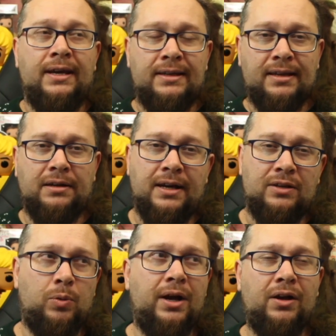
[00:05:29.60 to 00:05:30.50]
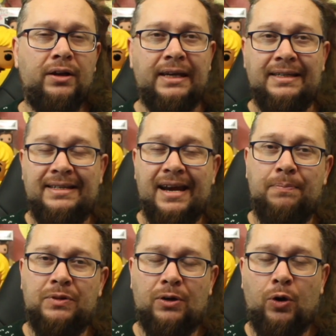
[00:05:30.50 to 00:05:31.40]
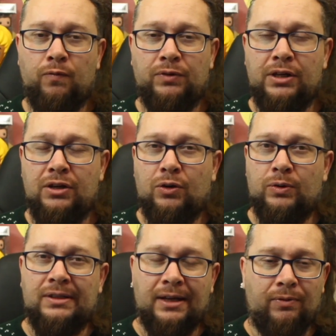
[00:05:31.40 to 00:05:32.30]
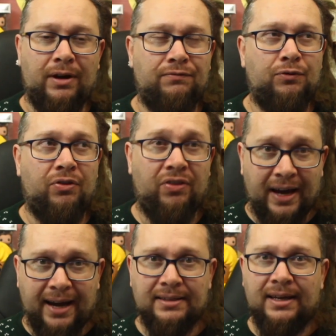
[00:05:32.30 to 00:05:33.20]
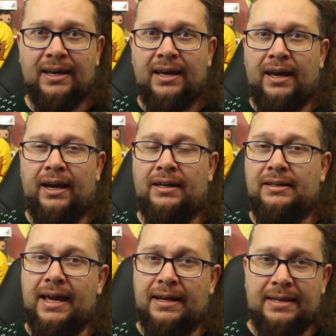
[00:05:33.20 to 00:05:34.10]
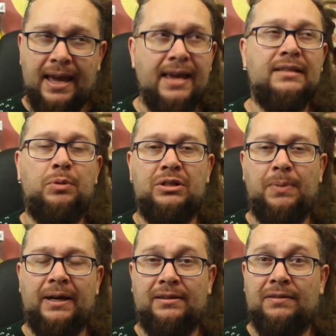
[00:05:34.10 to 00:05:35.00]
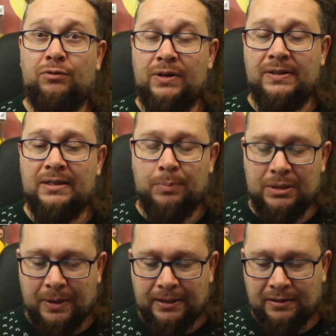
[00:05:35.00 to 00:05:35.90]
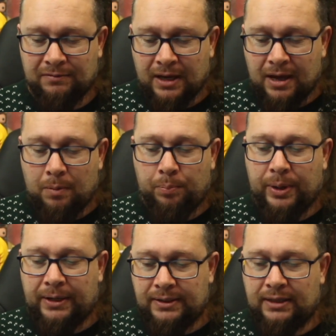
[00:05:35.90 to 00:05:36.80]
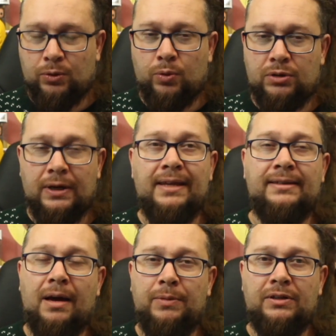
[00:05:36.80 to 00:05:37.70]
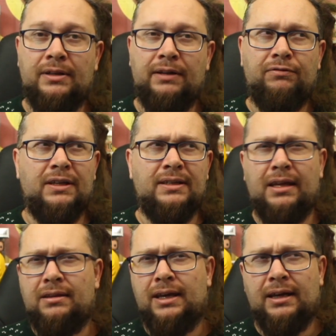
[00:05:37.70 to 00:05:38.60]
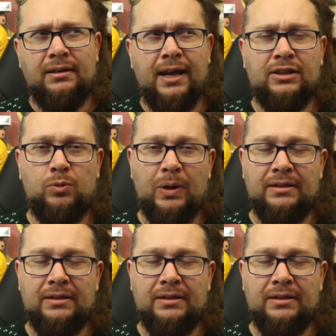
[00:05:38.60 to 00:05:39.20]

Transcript: Sunday as well in depth, so hopefully you will stick around for that and get his perspective, Chris's perspective. But it also is coming to Netflix, I think, next week